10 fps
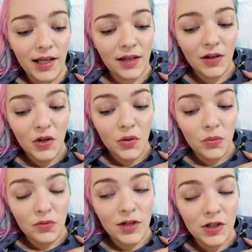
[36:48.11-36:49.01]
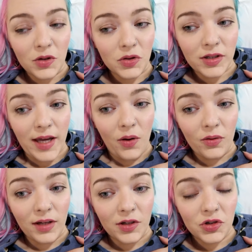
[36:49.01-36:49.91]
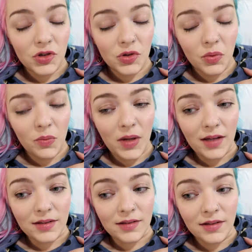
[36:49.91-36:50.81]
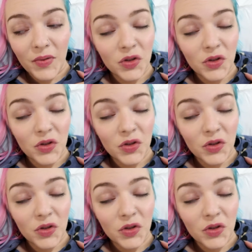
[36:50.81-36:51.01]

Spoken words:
Like, we really do just get on. Like, she's so amazing.